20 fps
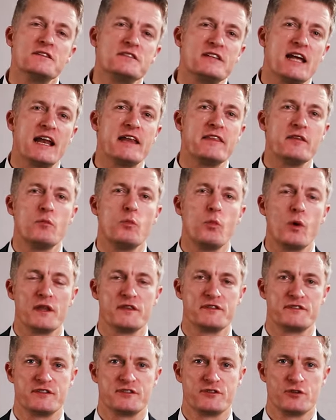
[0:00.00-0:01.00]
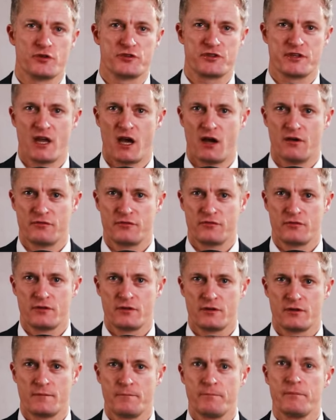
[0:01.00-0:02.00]
Telling them once is not enough.
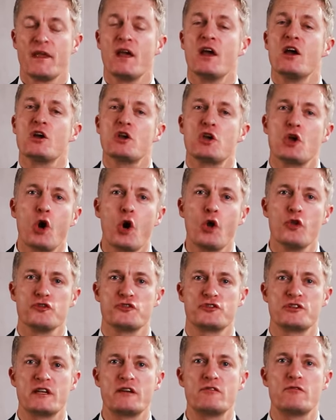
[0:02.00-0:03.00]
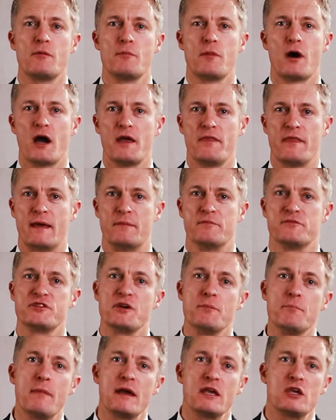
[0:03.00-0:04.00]
Constantly remind them to
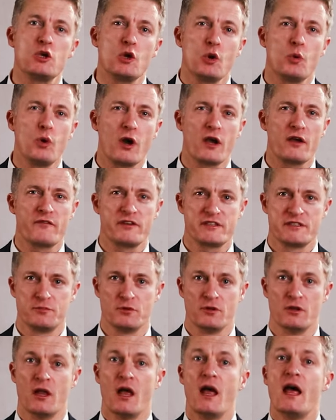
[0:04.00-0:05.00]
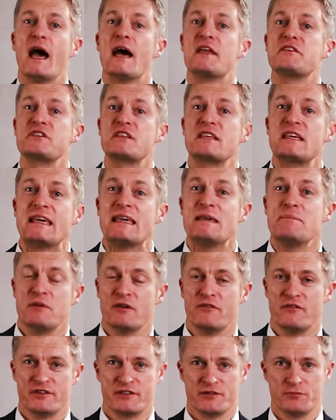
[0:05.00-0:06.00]
make your work visible and to keep
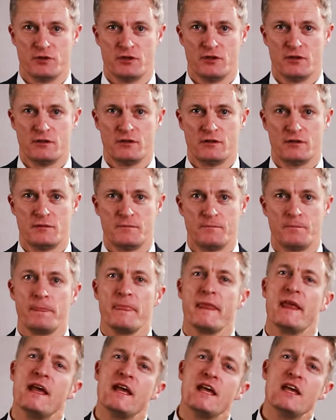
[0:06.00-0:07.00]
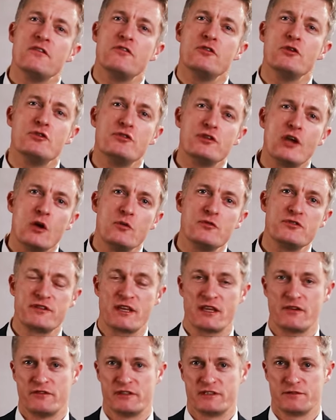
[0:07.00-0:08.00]
it visible. If you don't
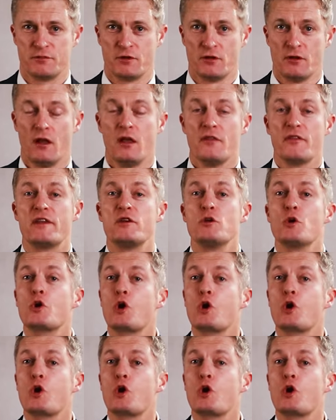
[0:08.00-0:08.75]
stay visible, then your